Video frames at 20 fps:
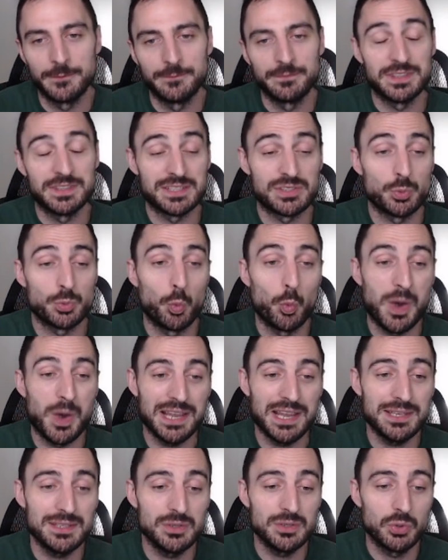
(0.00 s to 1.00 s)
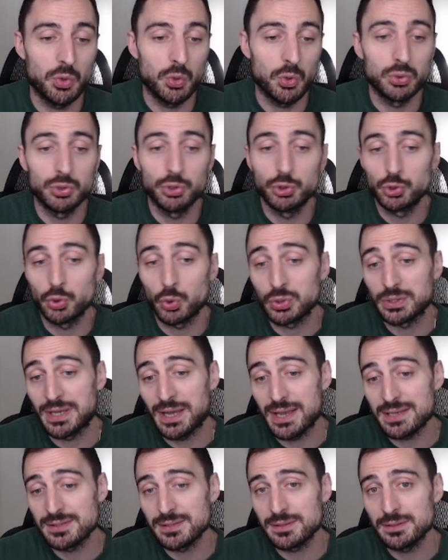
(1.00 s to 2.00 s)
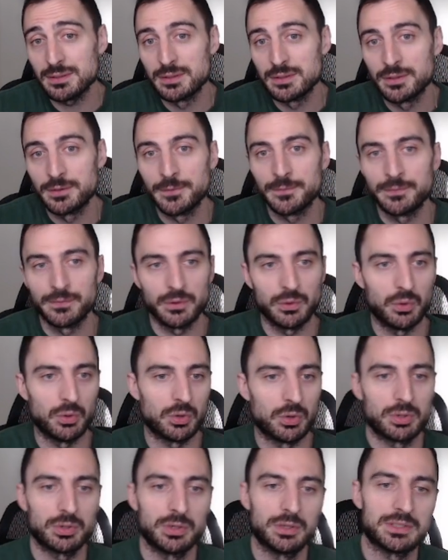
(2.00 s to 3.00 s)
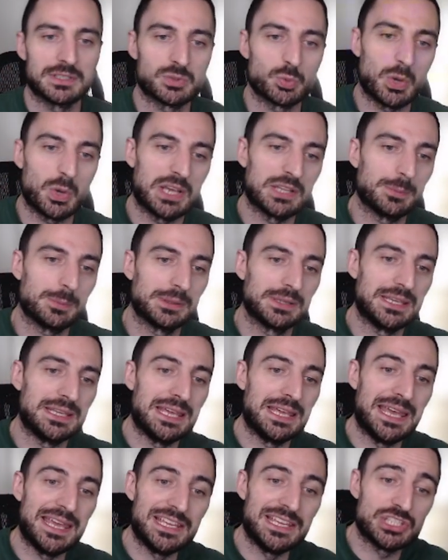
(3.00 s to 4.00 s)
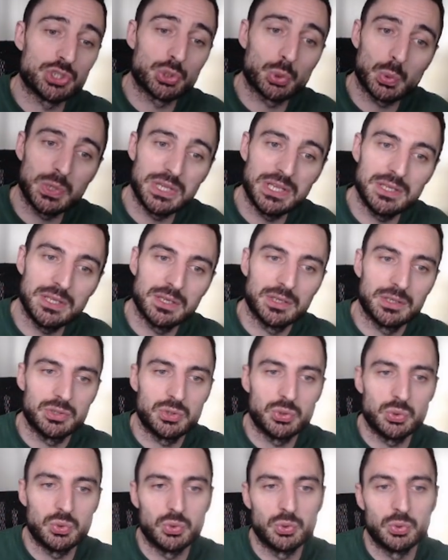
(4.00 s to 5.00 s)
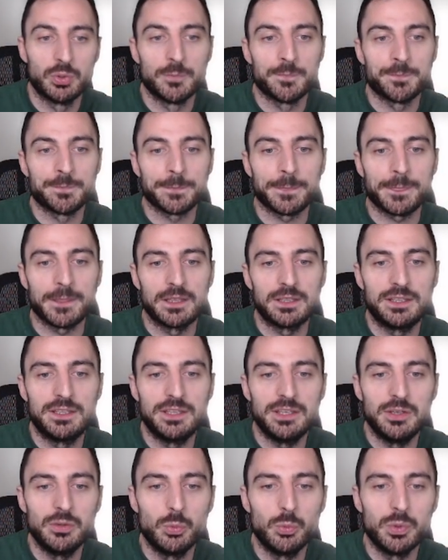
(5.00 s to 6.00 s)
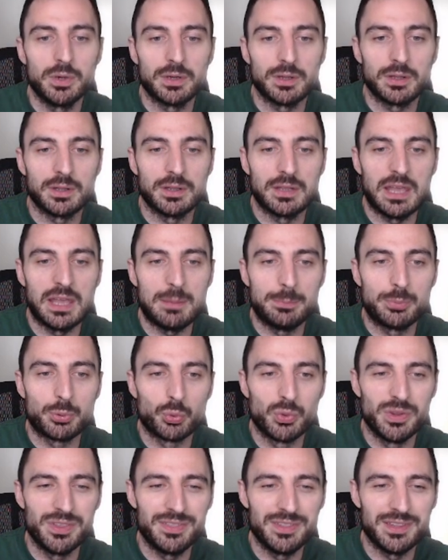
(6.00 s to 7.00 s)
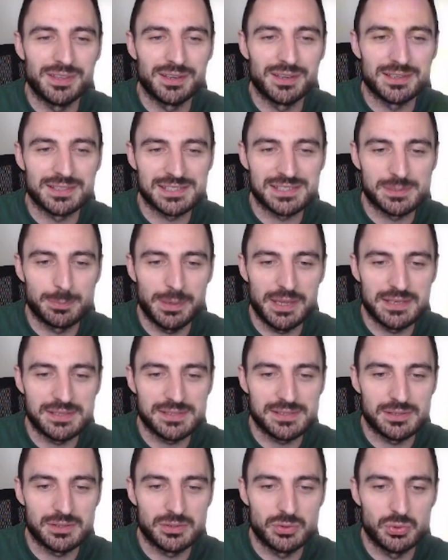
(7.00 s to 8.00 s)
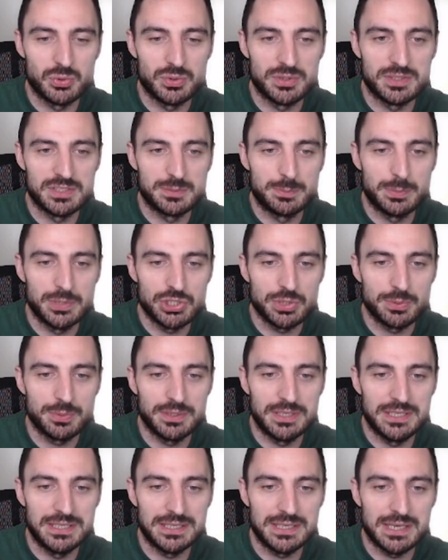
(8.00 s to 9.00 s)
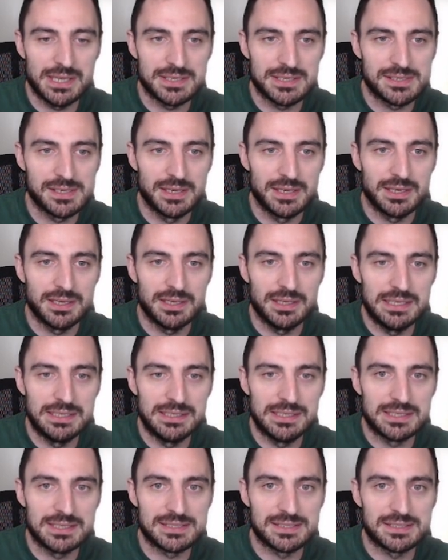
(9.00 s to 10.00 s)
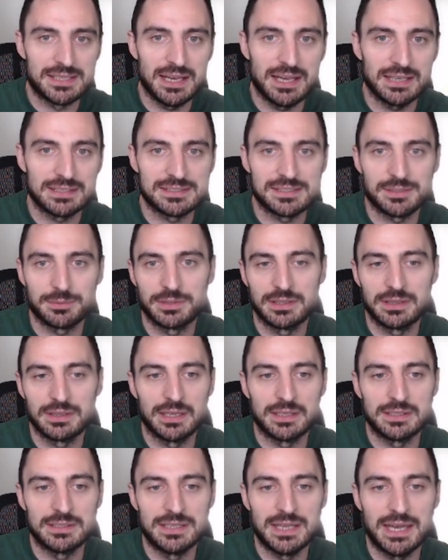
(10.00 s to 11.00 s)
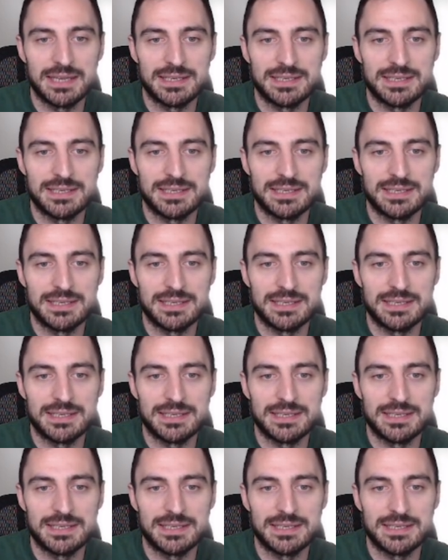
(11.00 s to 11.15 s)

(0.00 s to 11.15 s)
Does white go short castle, or does white play h3 to give a breathing space to this bishop in case it gets attacked, something like knight